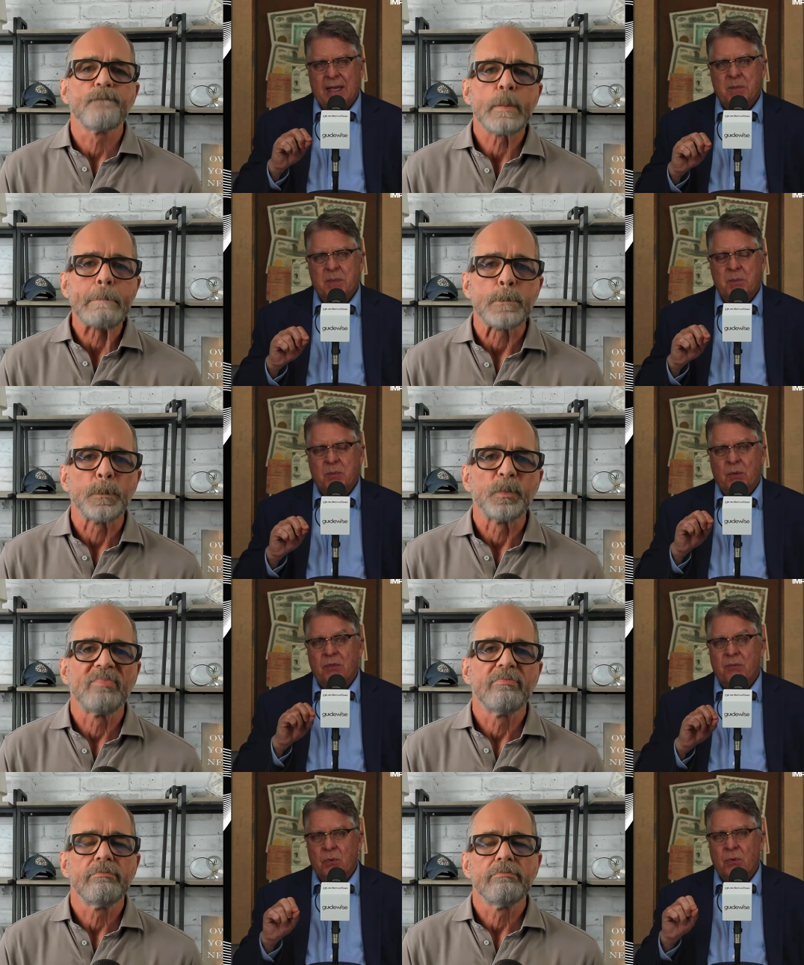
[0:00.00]
Speaker 1: people
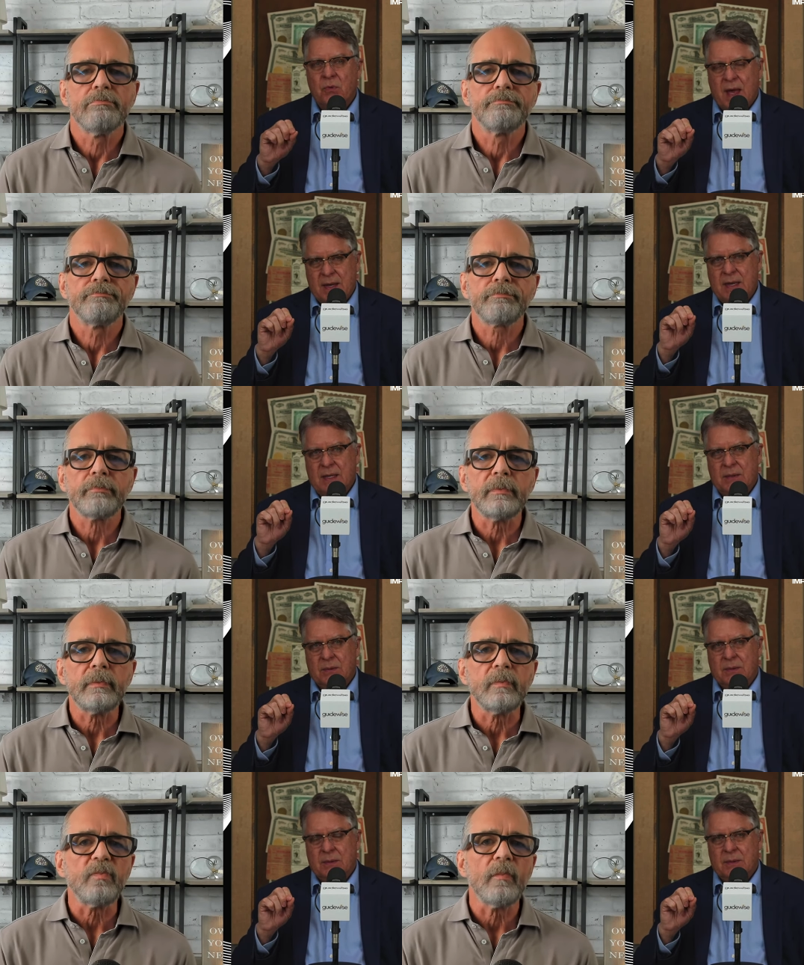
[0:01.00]
through that needle
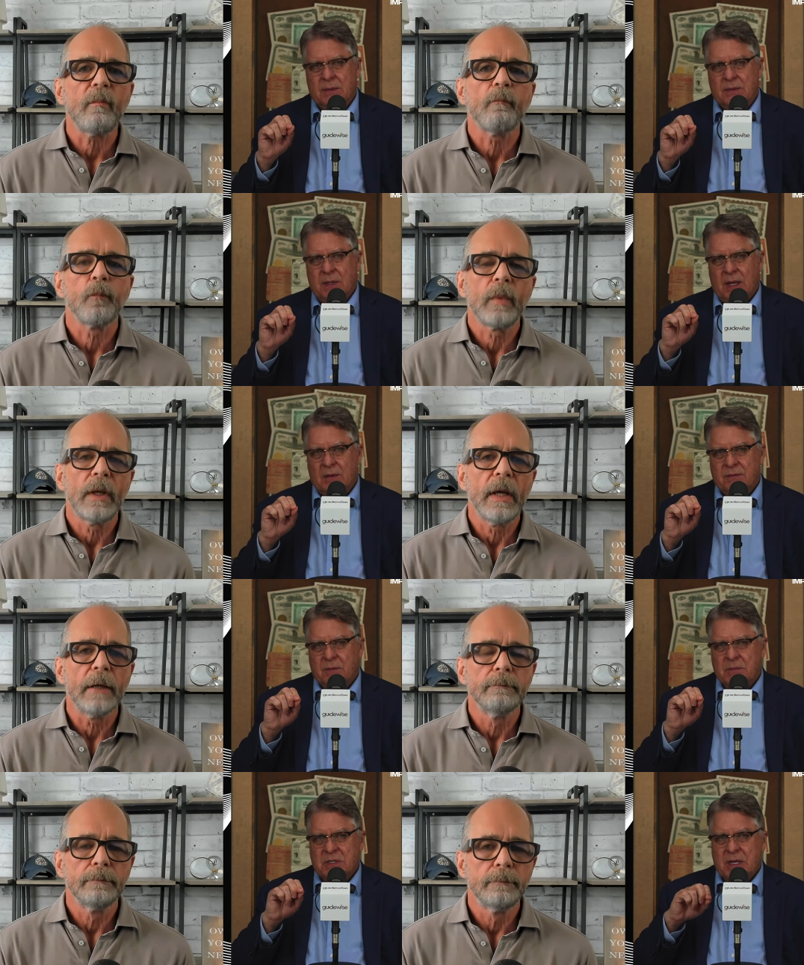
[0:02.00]
to get from yeah.
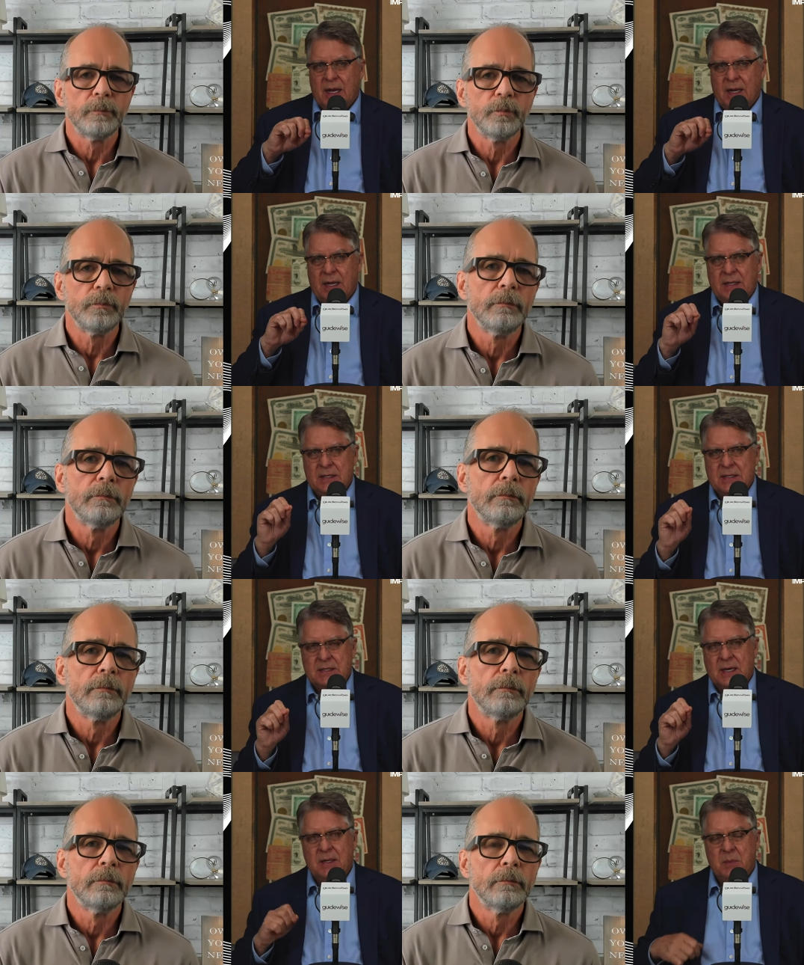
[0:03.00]
side A to
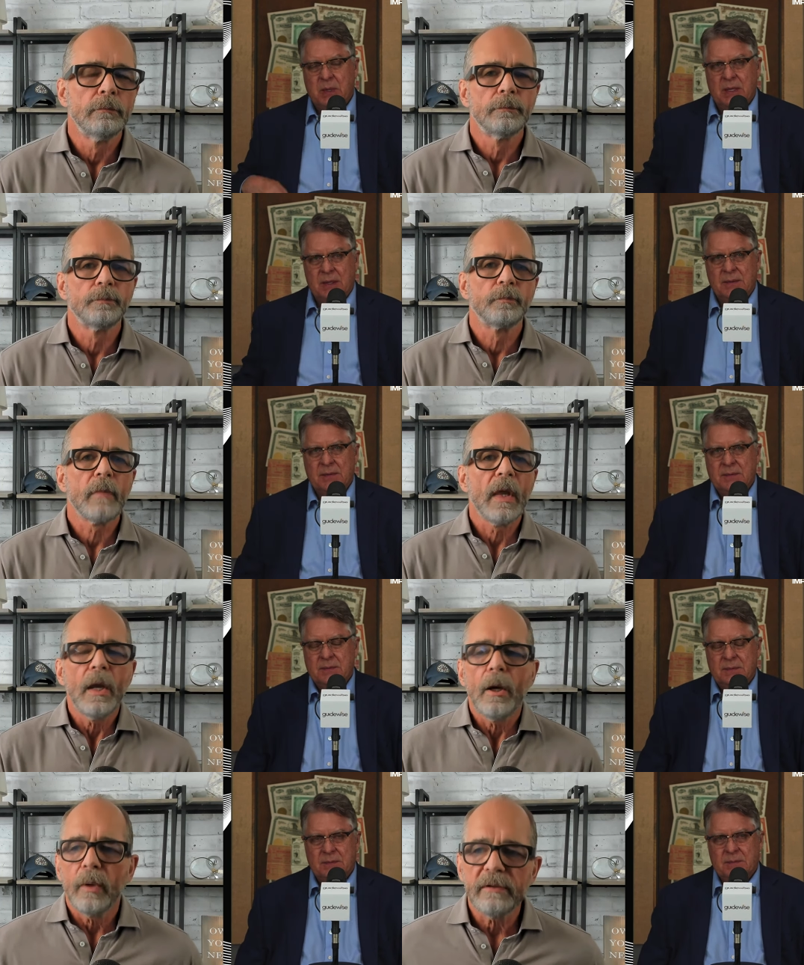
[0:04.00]
side B?
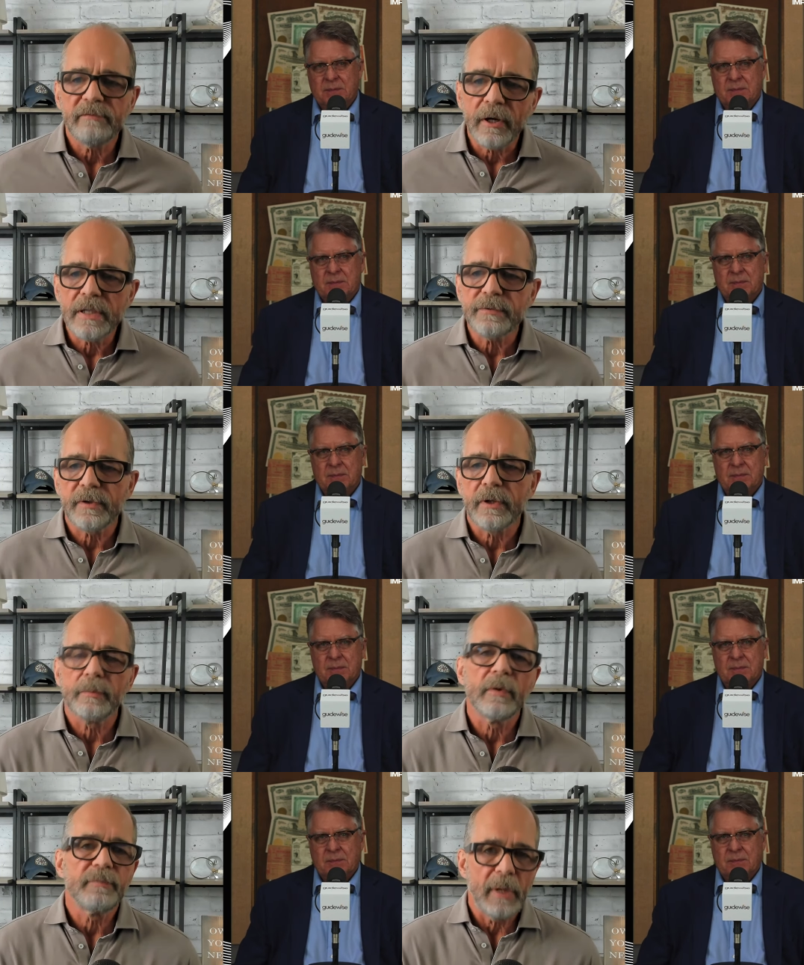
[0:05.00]
Speaker 2: Well, it varies for
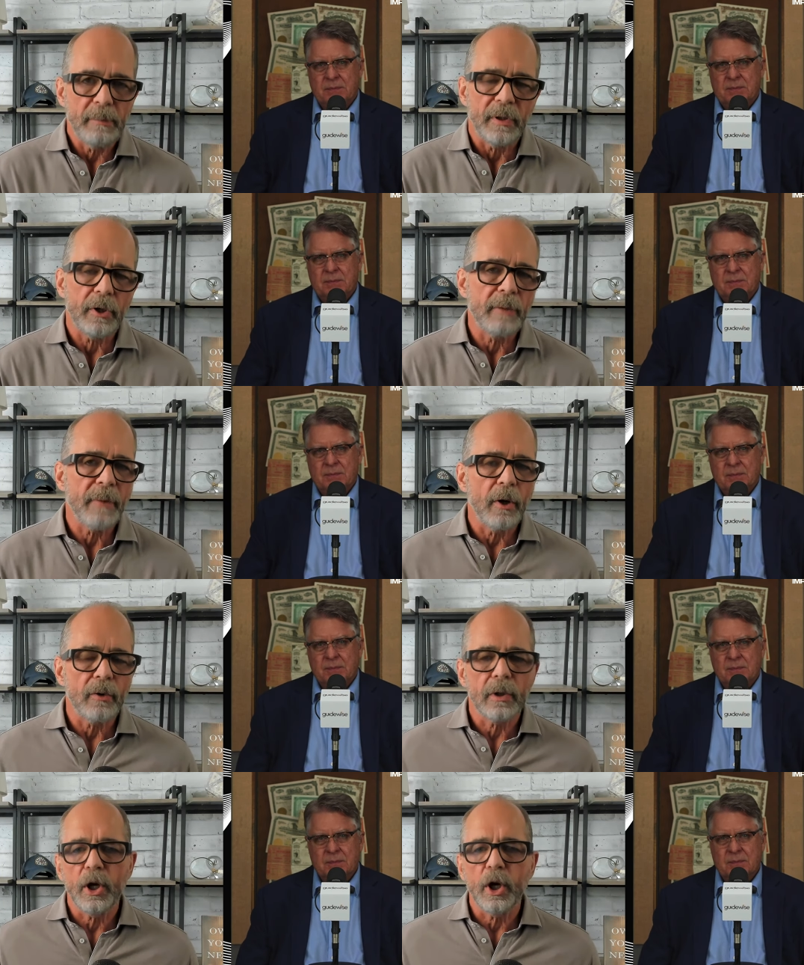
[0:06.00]
people. You know, in my
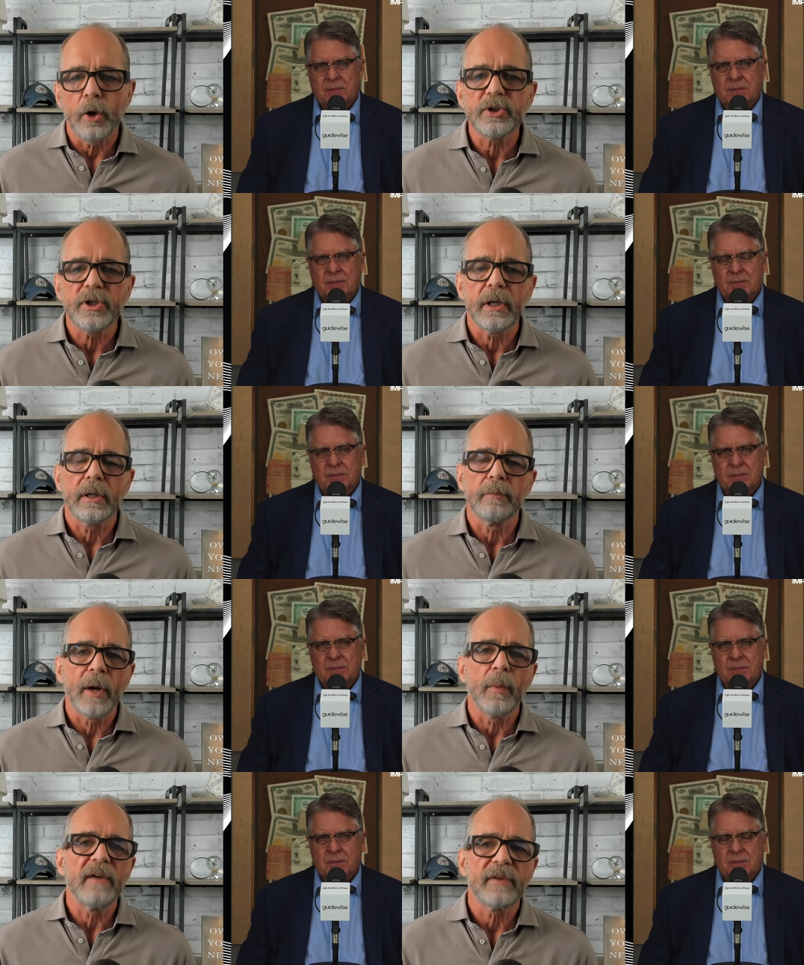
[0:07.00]
own coaching, and my
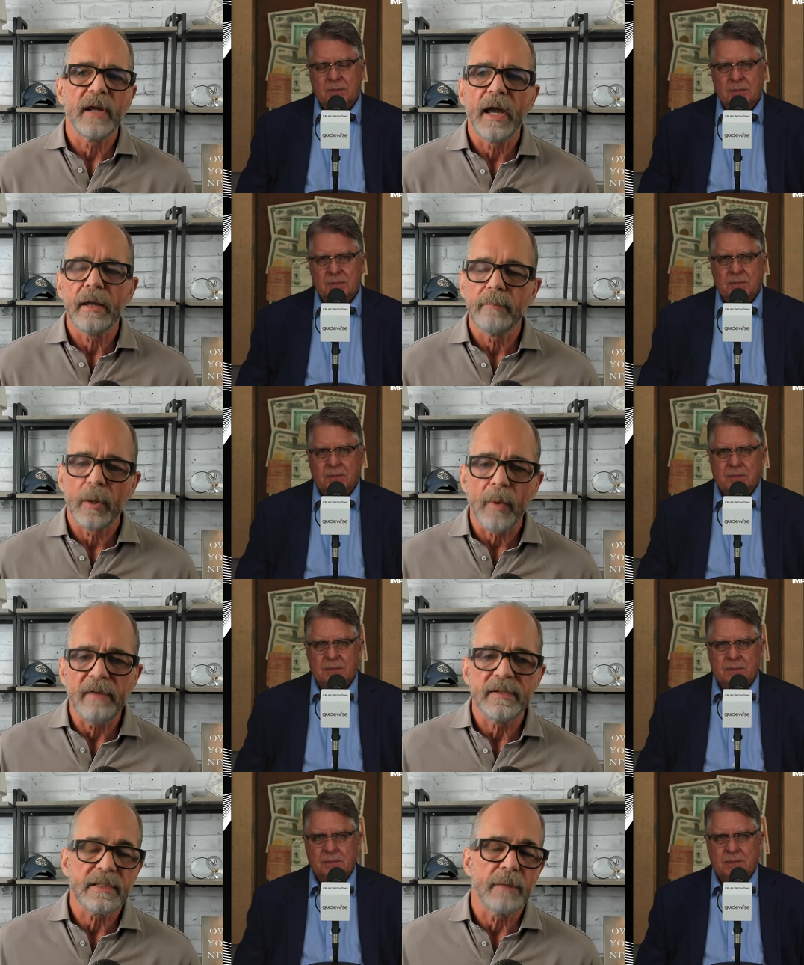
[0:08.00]
wife and I, my wife
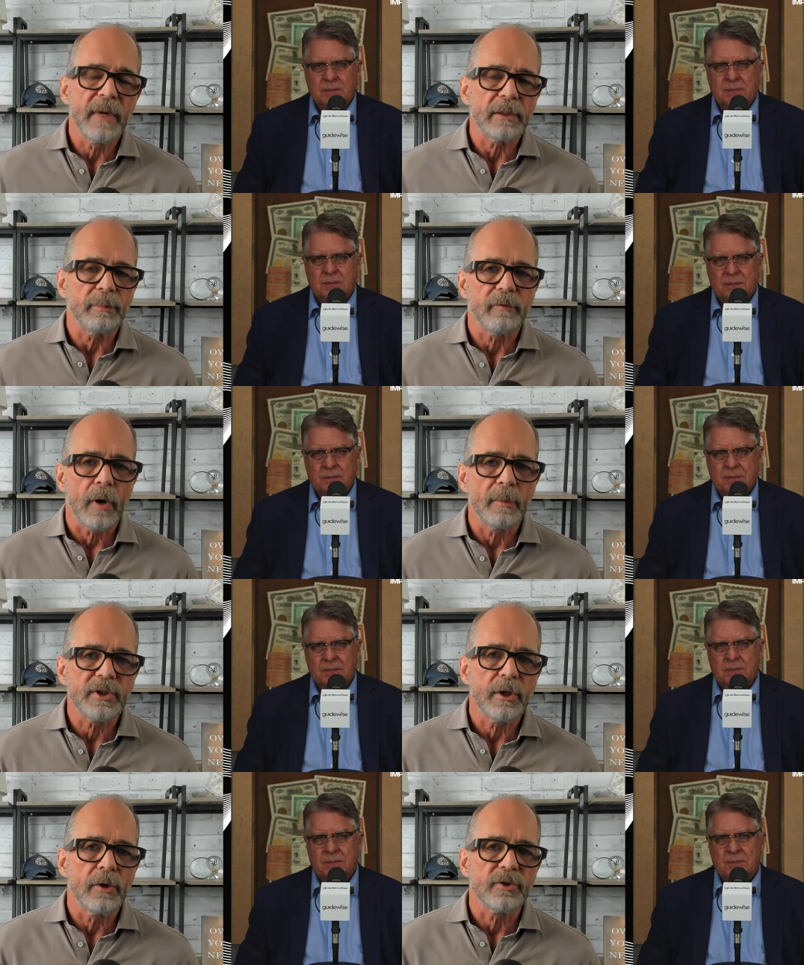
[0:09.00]
is a mental performance
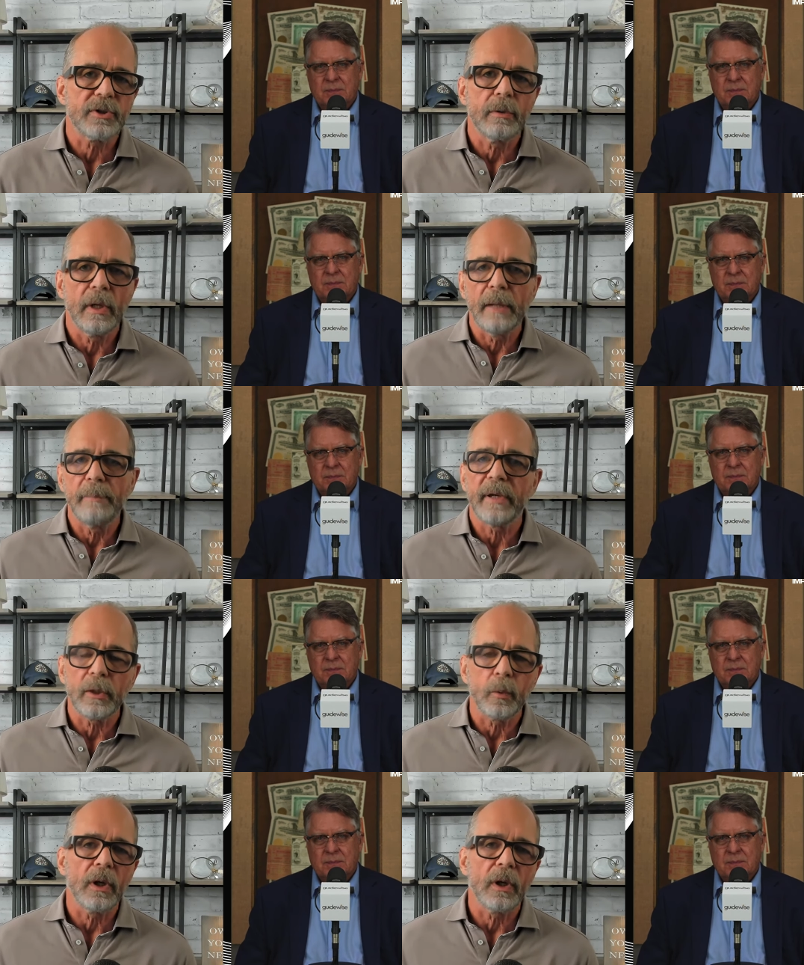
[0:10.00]
coach, Olympic and